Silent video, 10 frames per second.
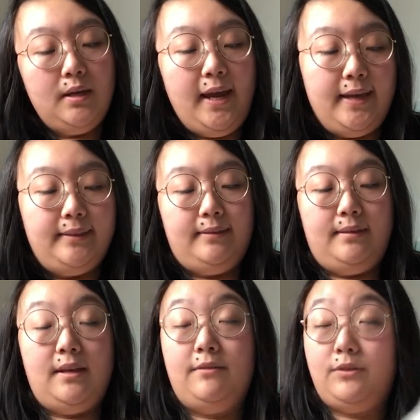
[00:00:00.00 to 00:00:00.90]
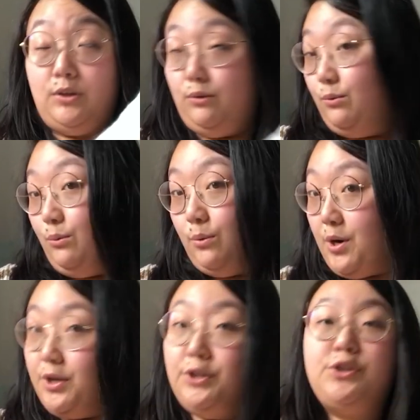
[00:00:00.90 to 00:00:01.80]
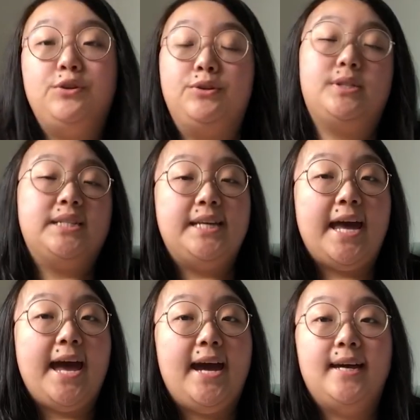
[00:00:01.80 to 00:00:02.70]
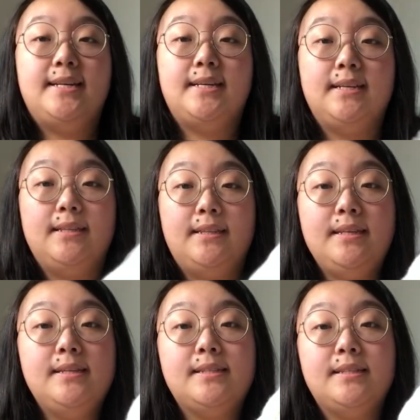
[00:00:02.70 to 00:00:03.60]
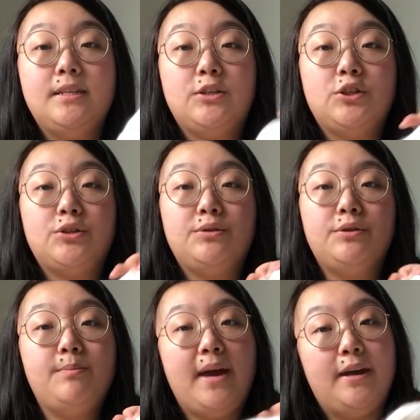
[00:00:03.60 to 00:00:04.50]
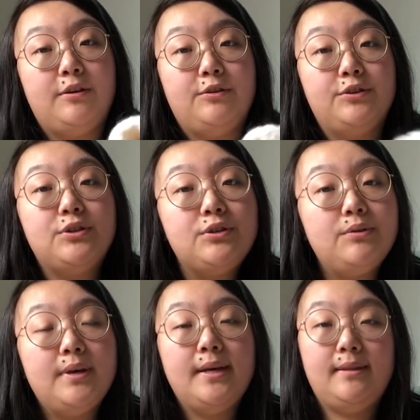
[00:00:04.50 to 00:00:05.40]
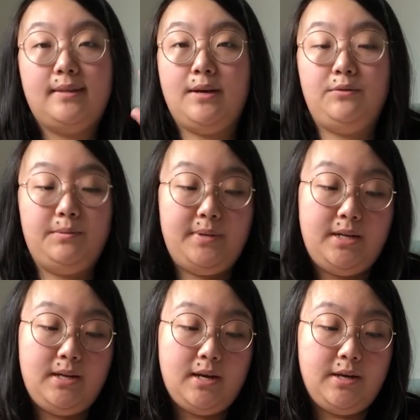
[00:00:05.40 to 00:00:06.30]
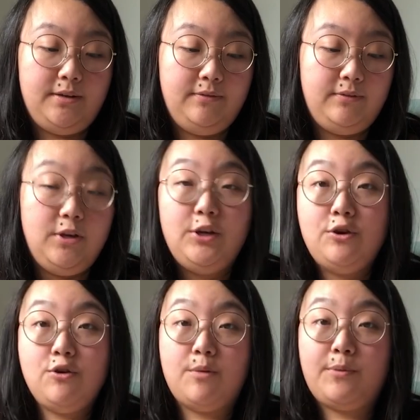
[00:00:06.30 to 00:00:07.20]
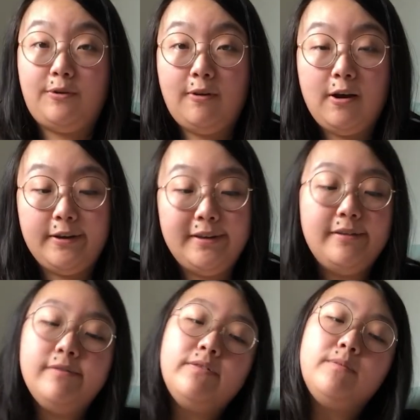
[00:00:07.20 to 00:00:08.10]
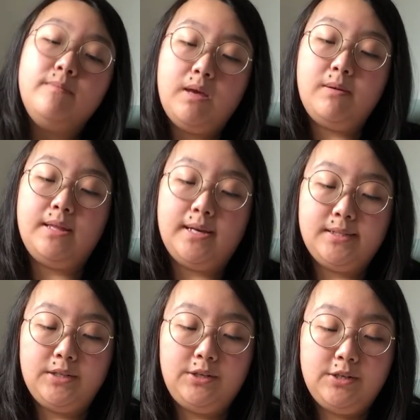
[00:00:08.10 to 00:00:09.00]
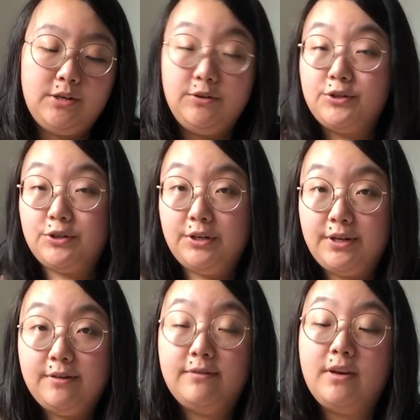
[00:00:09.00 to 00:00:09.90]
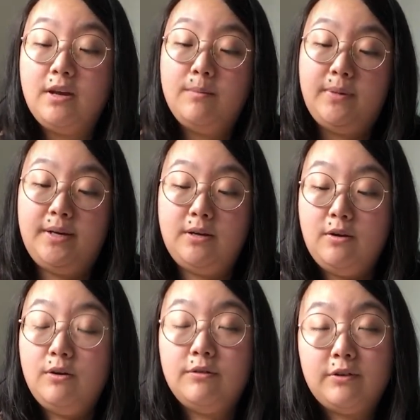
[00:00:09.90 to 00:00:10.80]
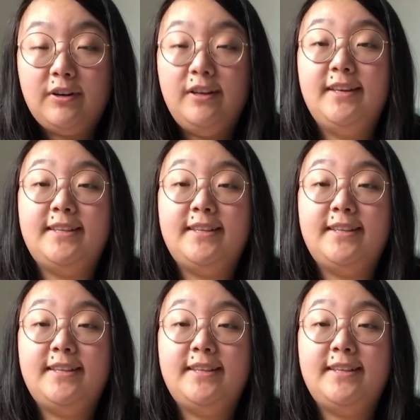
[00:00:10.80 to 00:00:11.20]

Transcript: And if you were to choose to add these stitch patterns to it, that would be kind of your prerogative. Maybe that's a good alternative. But overall, I